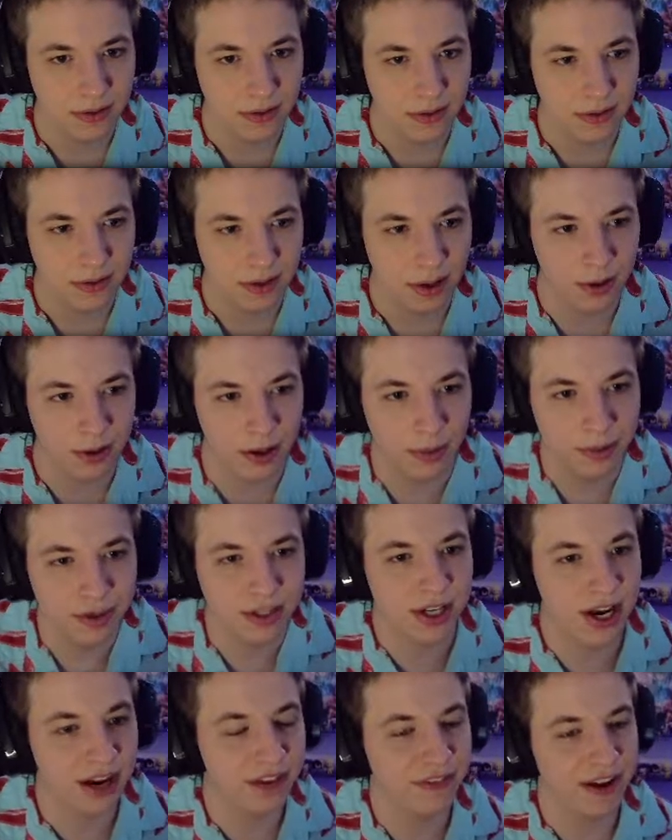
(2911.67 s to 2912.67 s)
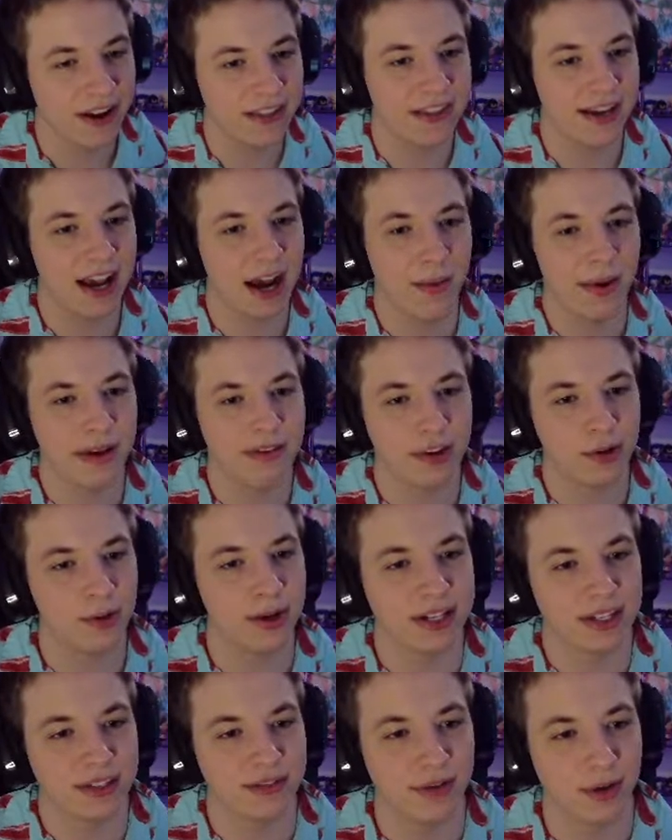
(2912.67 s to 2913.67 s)
Okay, we just gotta fight the guy we have a
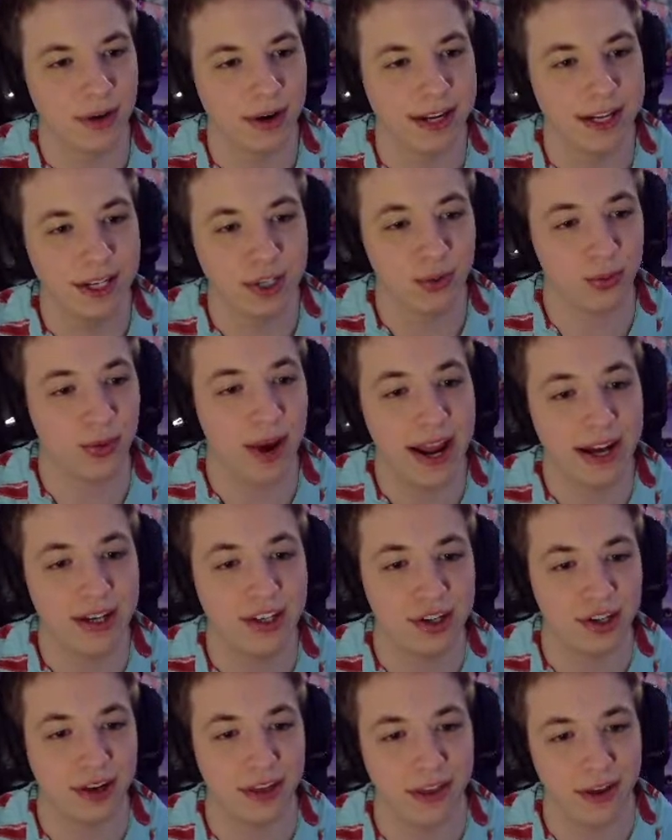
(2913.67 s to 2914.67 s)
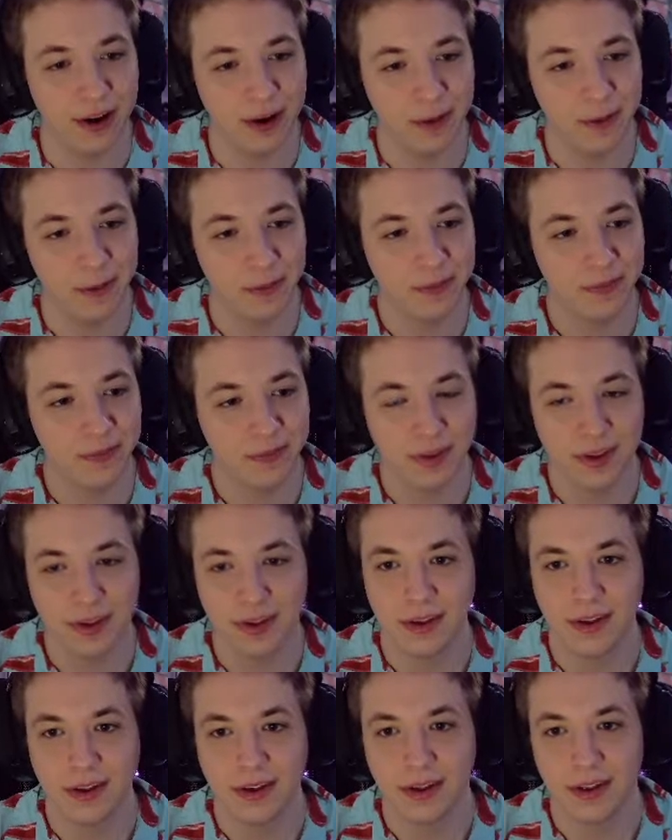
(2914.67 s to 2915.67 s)
quest for. He's raged, though.
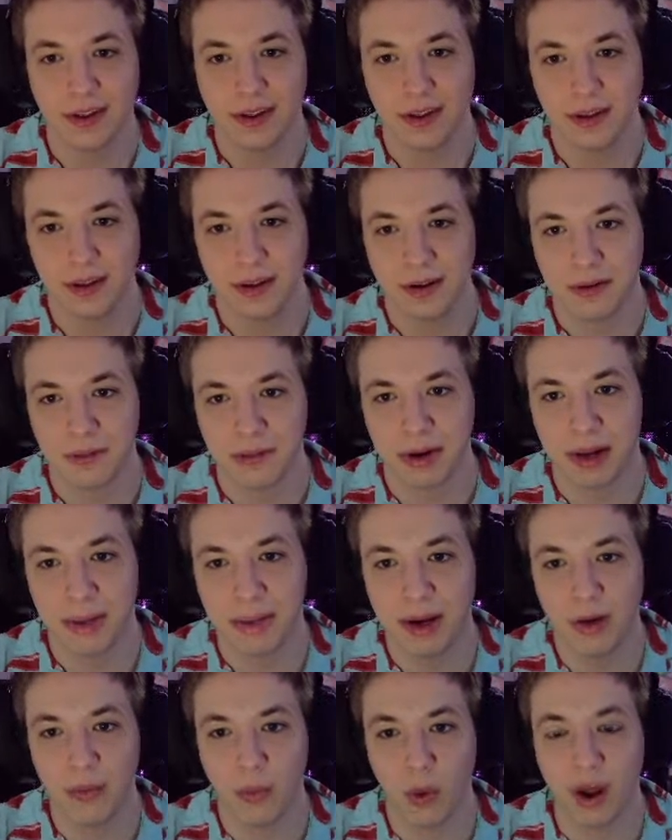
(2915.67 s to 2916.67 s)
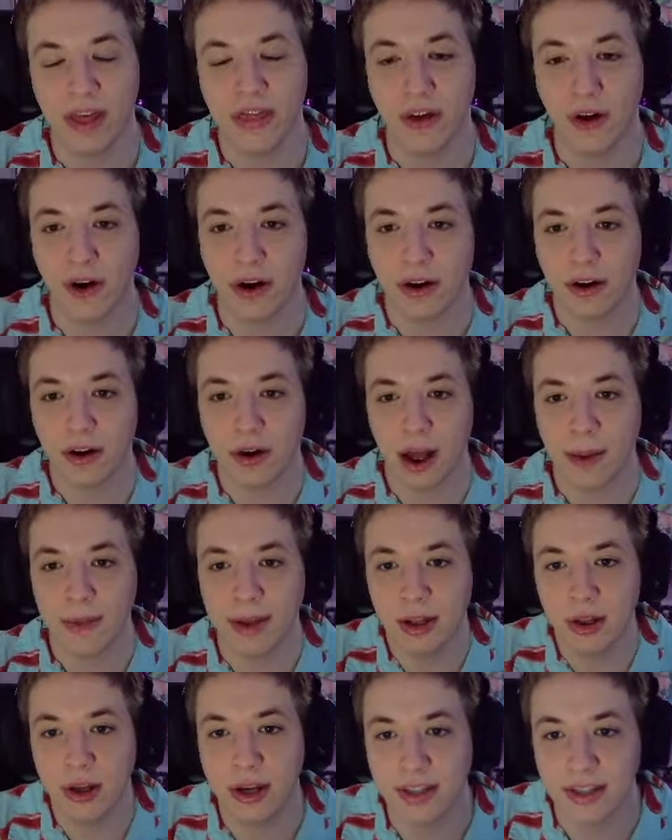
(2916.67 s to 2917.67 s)
But I mean, with our, I
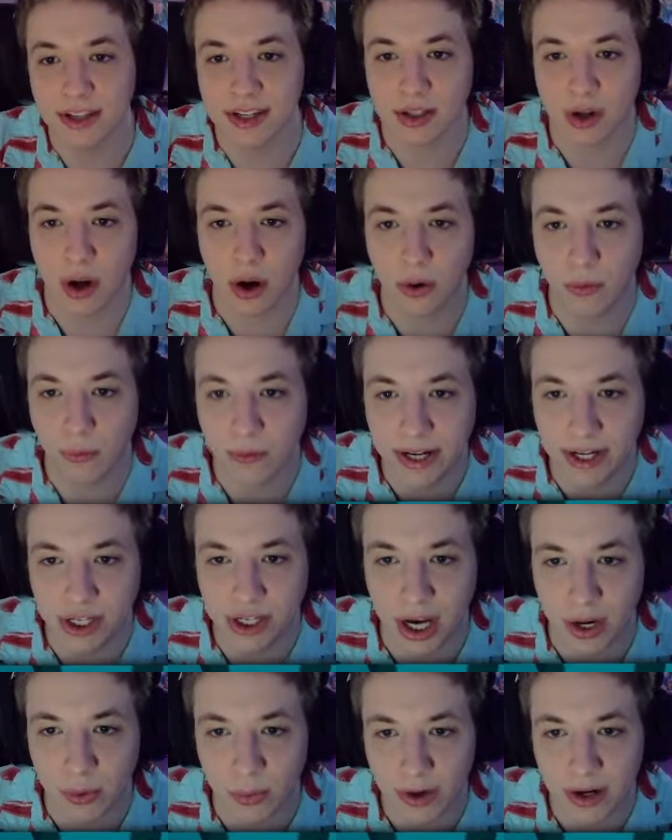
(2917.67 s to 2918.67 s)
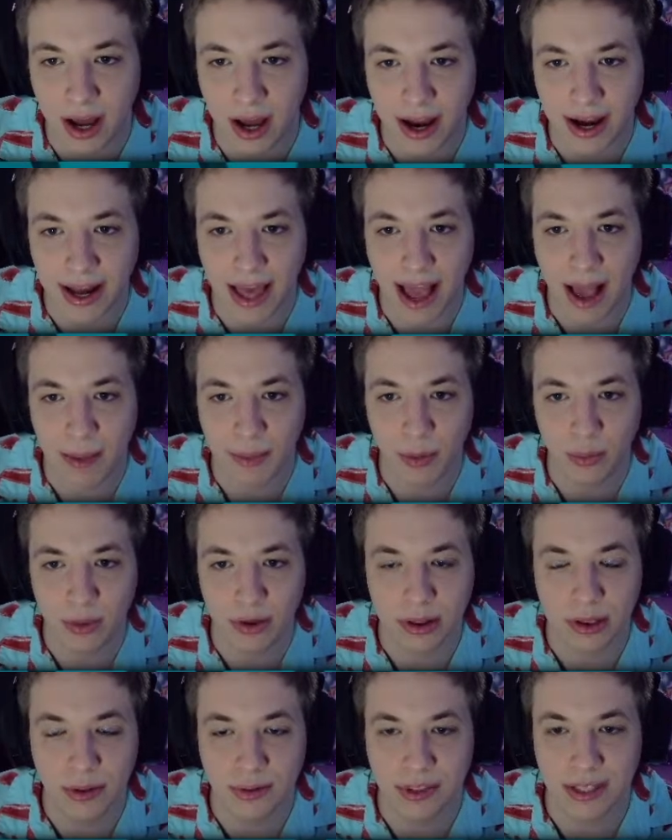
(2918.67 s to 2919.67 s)
mean, look at this. Our regen, we're not, I mean, we're
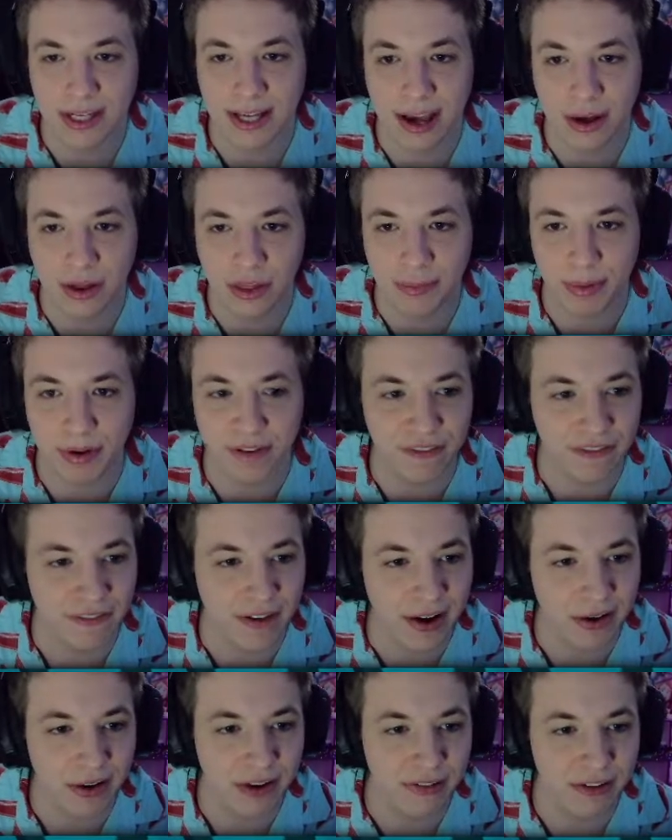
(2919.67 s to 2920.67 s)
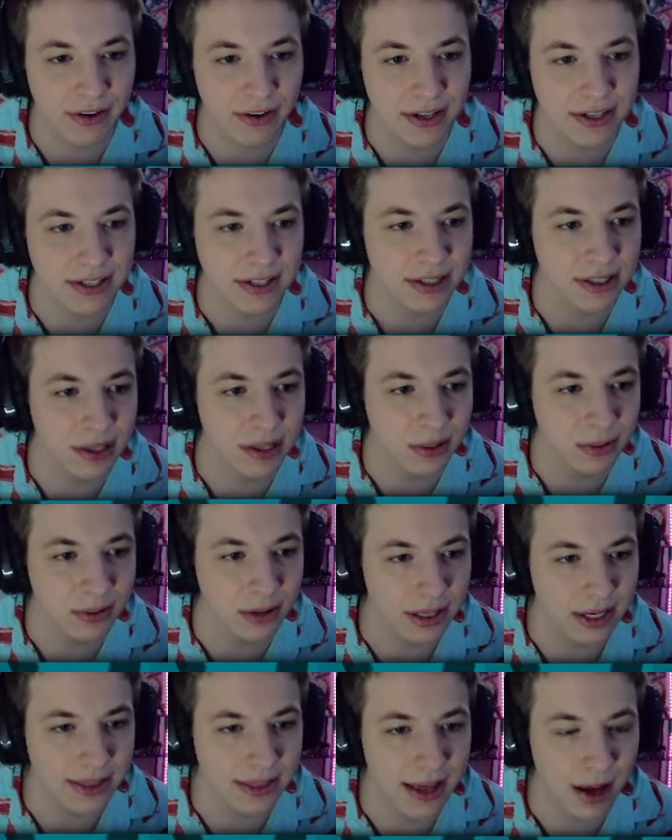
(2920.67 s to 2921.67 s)
losing health, but very, very
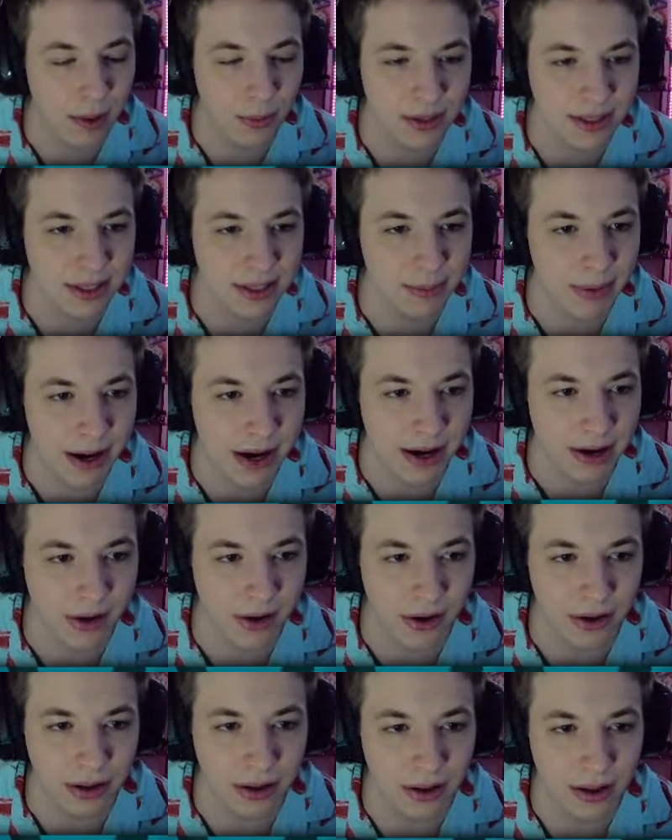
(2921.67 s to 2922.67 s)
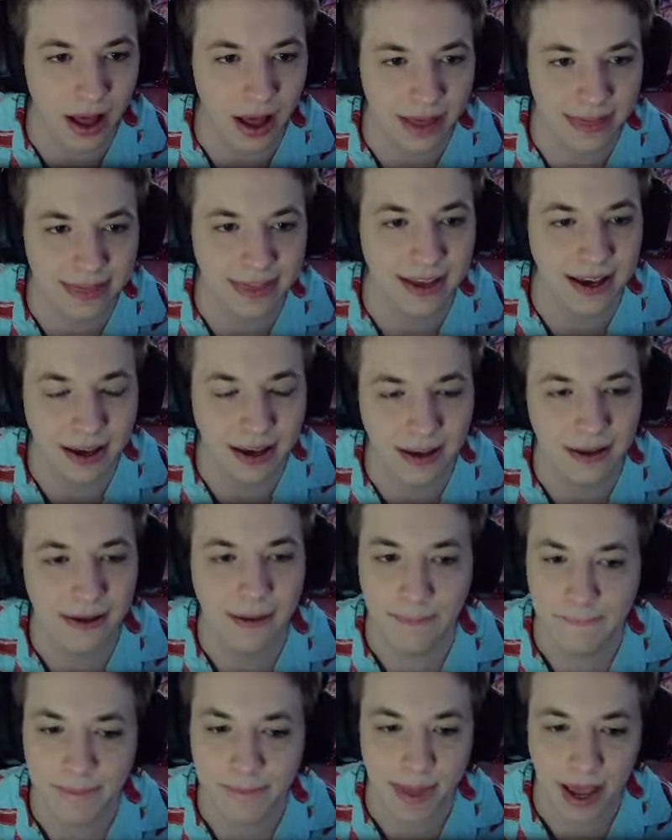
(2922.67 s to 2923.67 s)
slowly. That wasn't bad at all. I think,
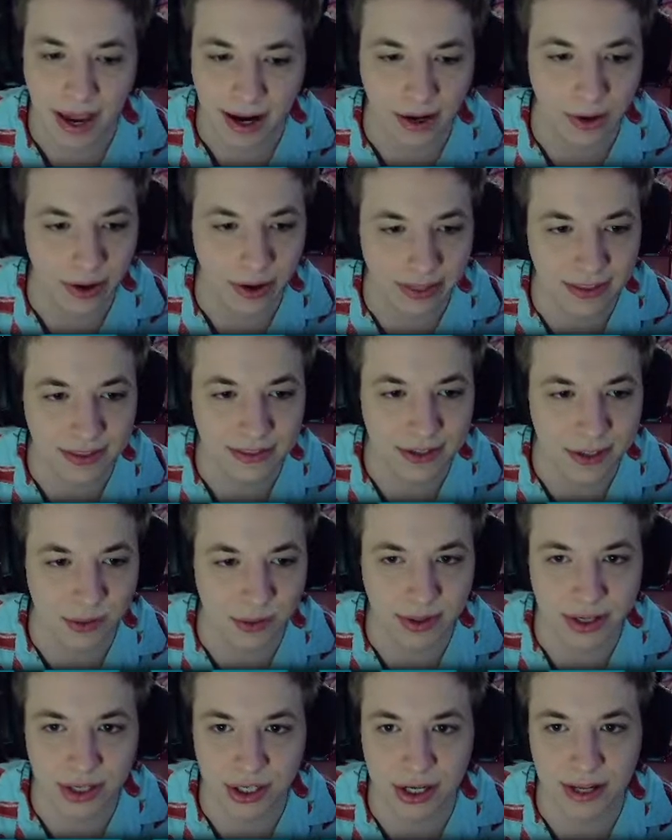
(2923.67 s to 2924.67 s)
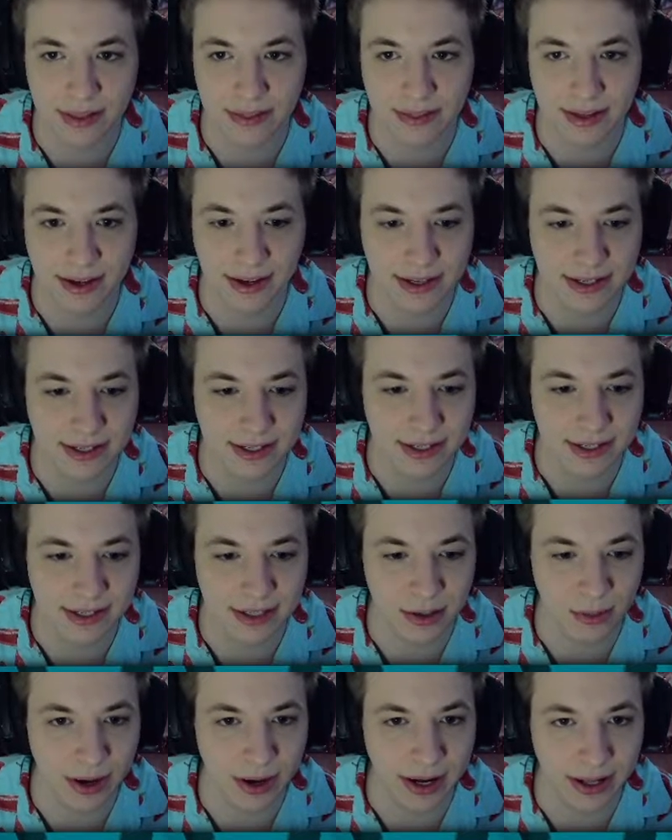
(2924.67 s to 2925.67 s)
I don't know, I think this regen thing is, is
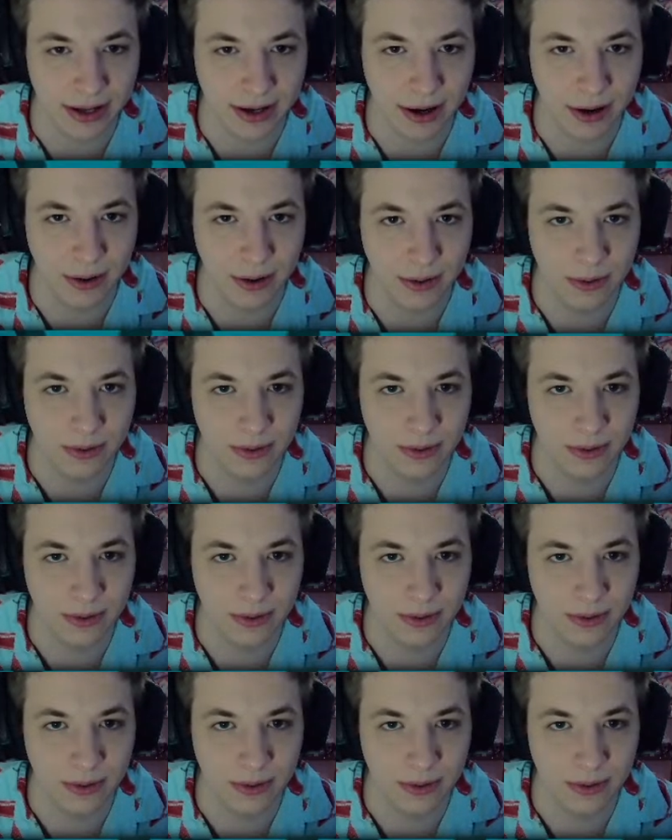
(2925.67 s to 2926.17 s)
the way to go.